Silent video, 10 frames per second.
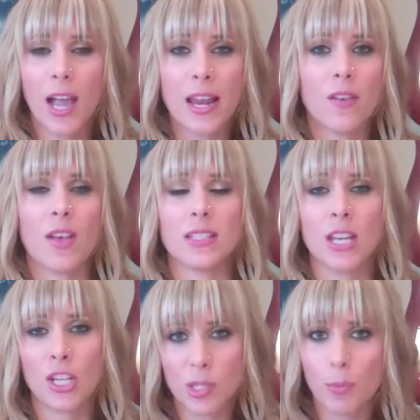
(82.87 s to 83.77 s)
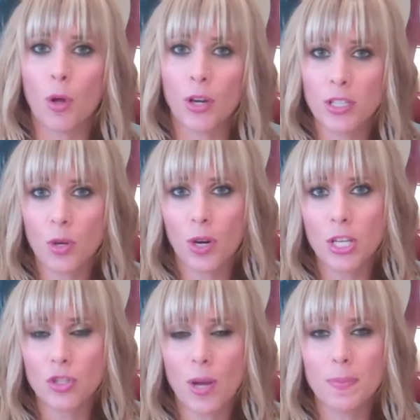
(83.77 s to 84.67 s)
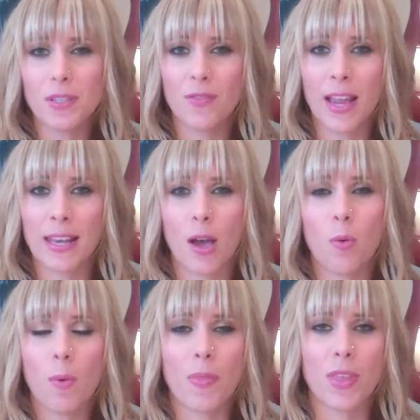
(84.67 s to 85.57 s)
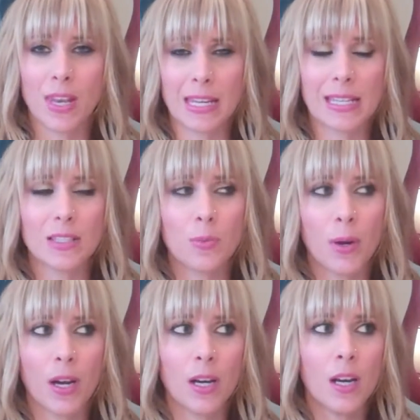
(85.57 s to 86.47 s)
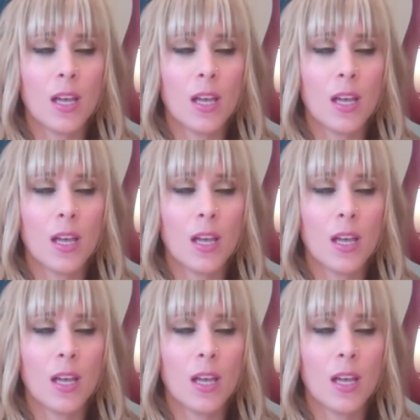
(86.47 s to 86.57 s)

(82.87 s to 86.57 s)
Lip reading: kind of as an exploratory trip to find out what the needs were.